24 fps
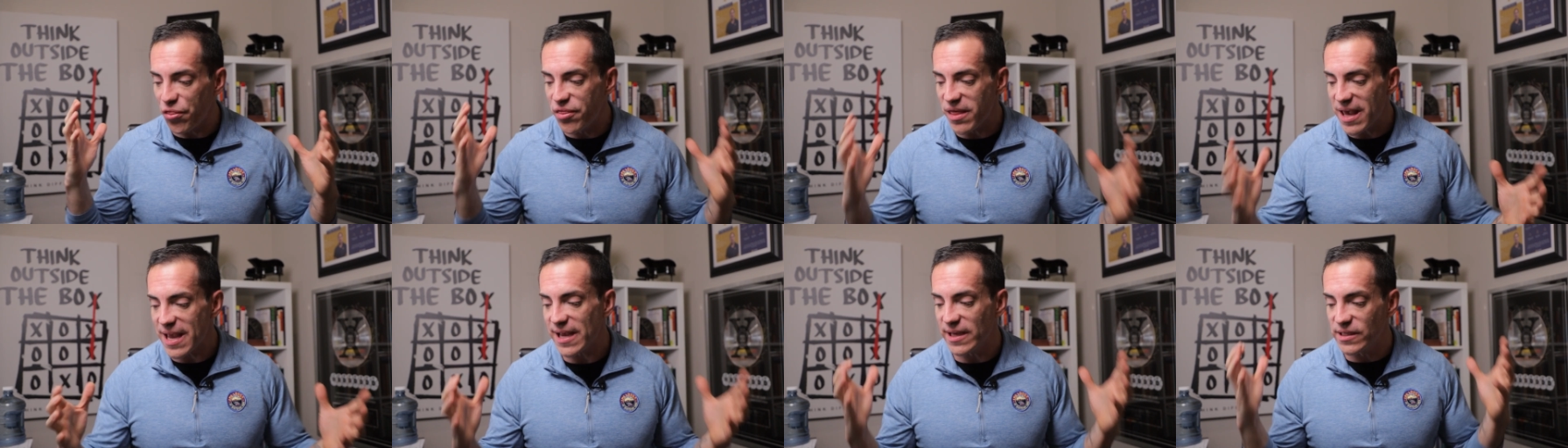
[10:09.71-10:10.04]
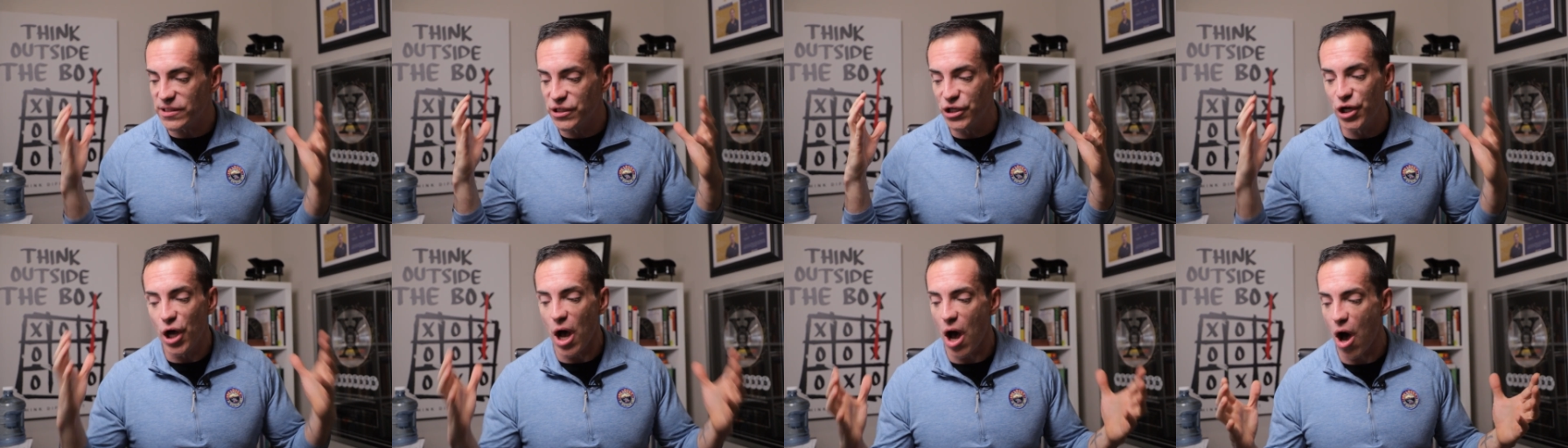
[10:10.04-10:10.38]

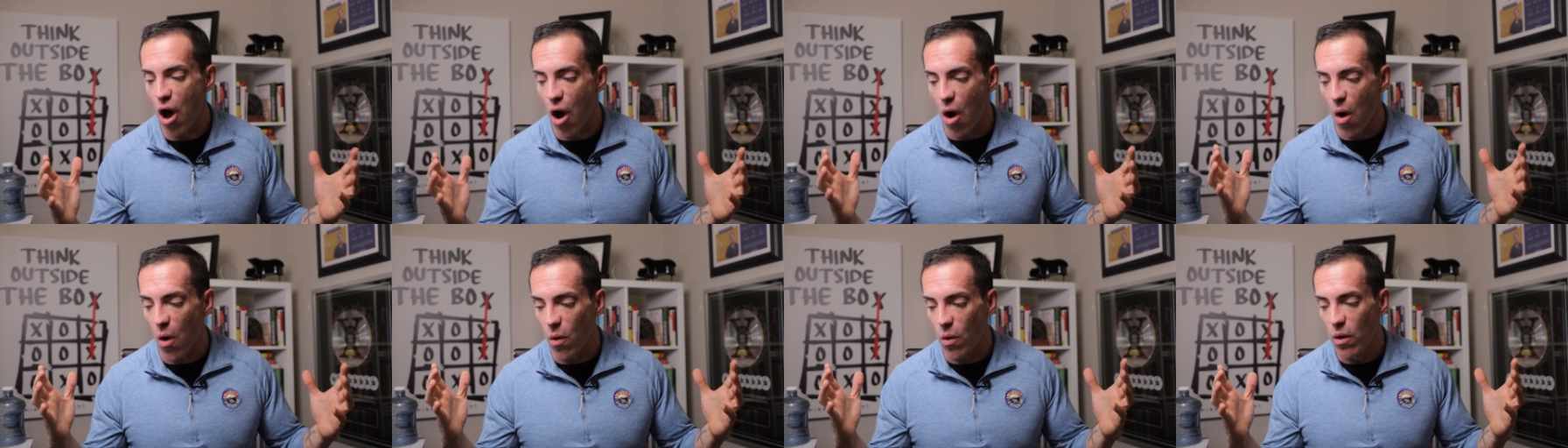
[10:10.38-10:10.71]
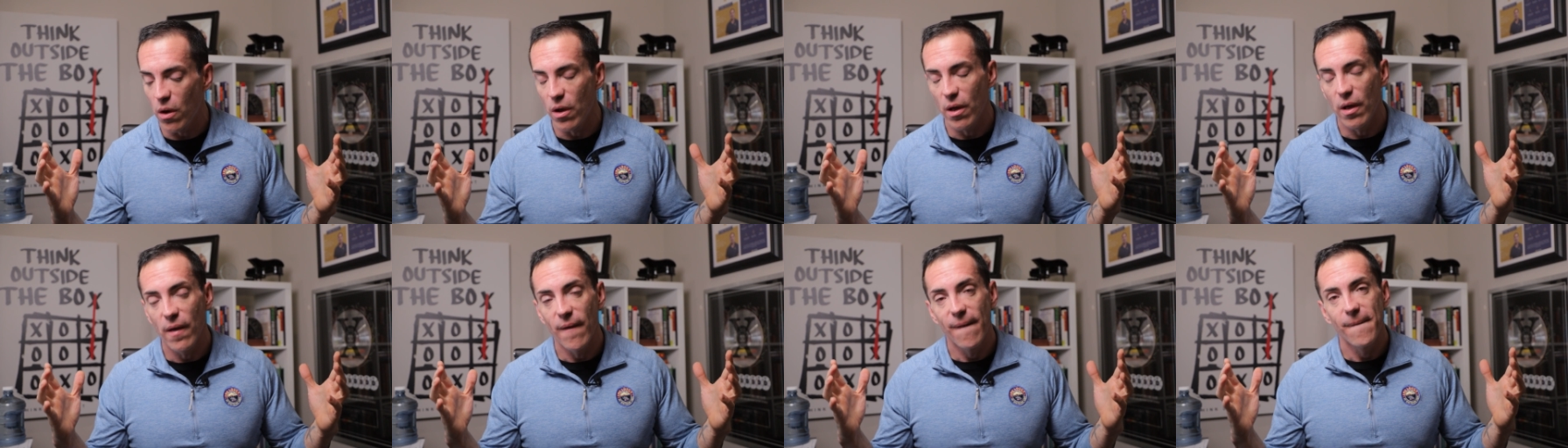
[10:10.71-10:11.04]
things
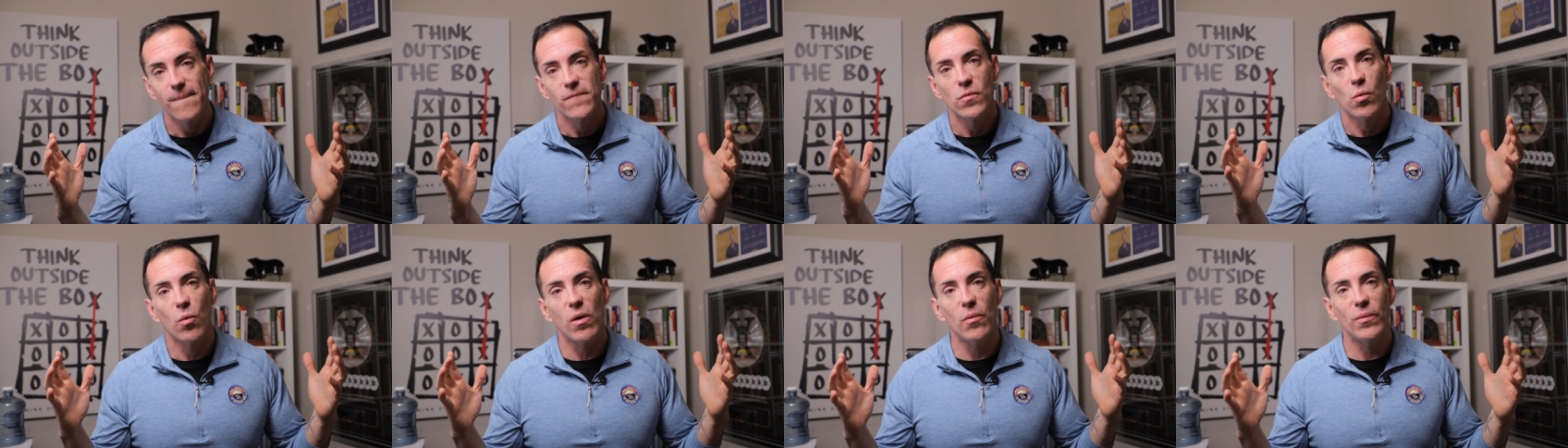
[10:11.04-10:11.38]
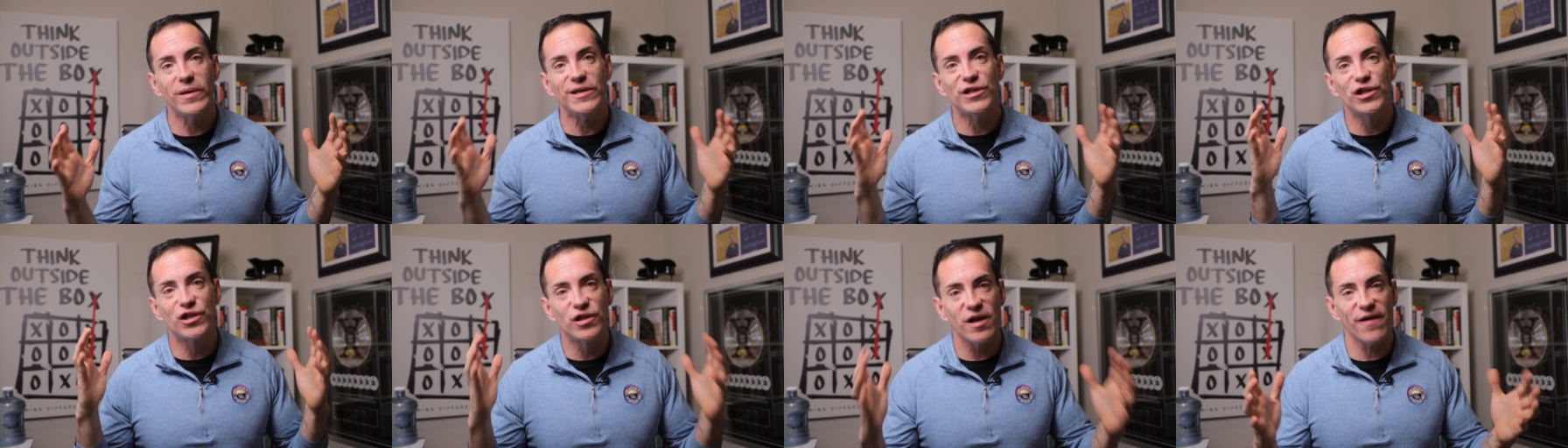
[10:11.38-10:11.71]
go when
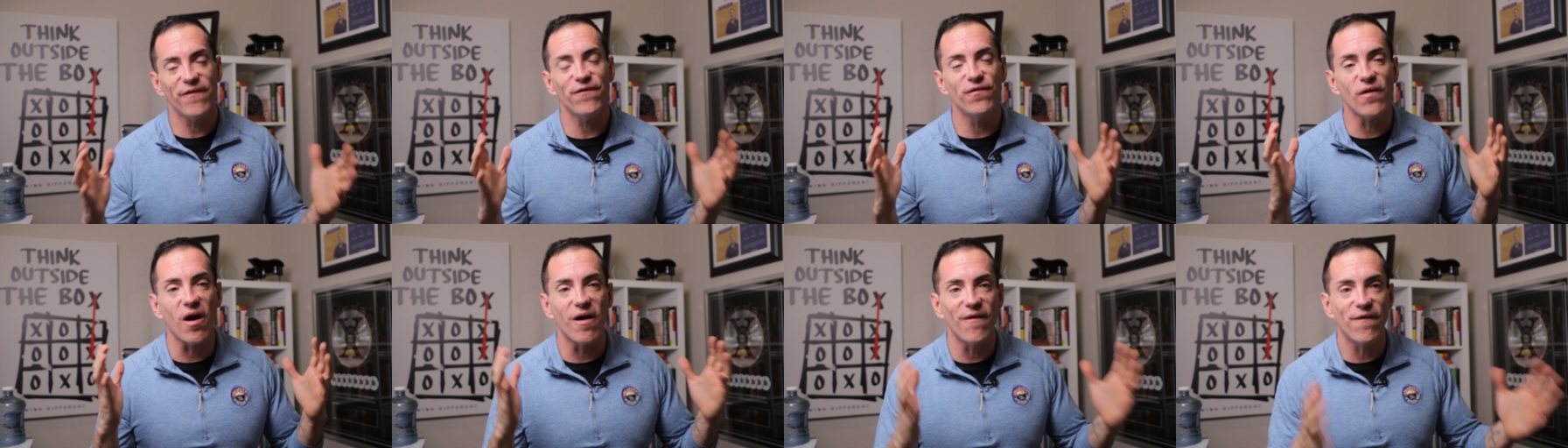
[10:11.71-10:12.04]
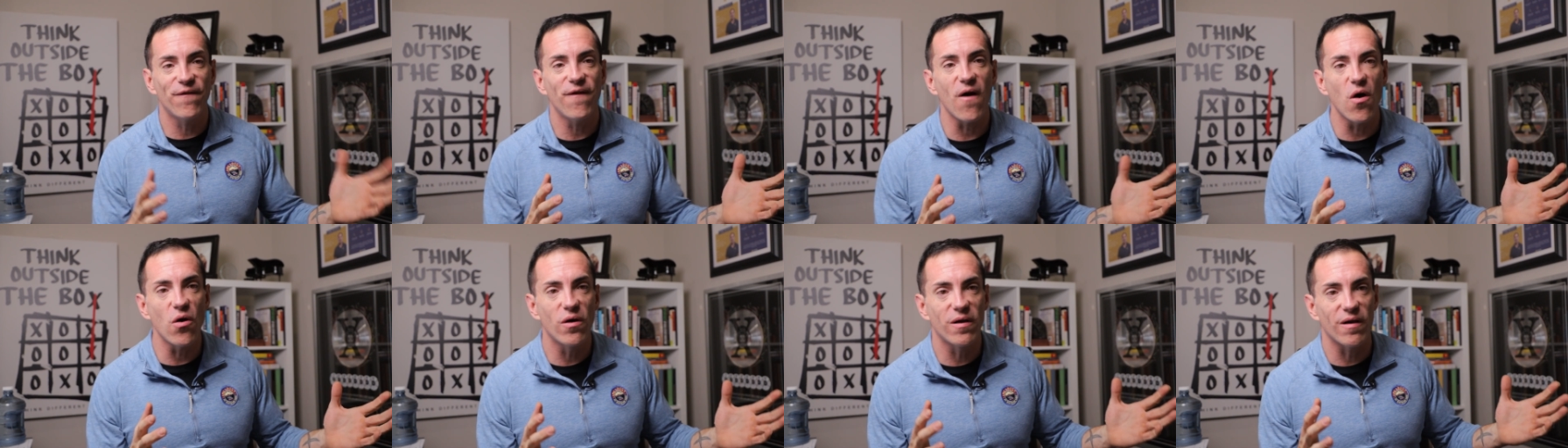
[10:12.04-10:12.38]
we shift our
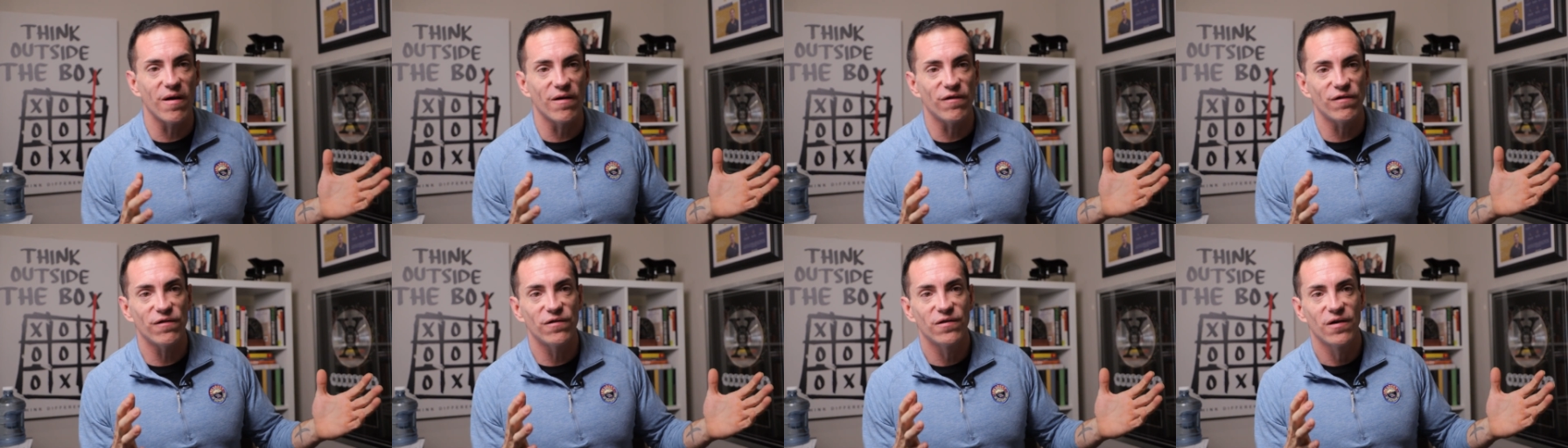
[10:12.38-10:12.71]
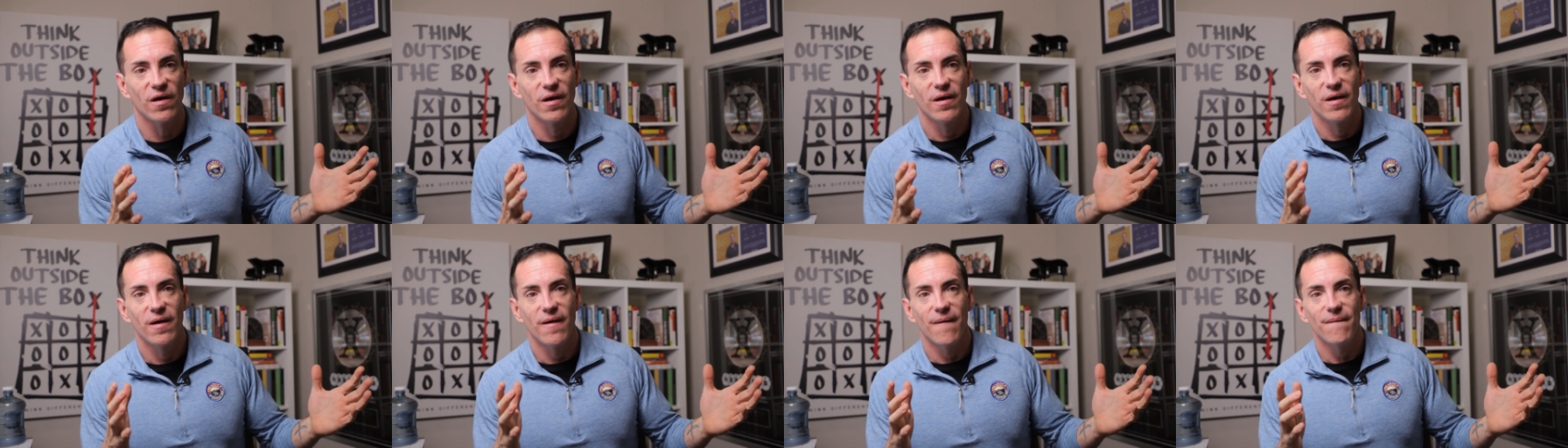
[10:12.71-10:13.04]
focus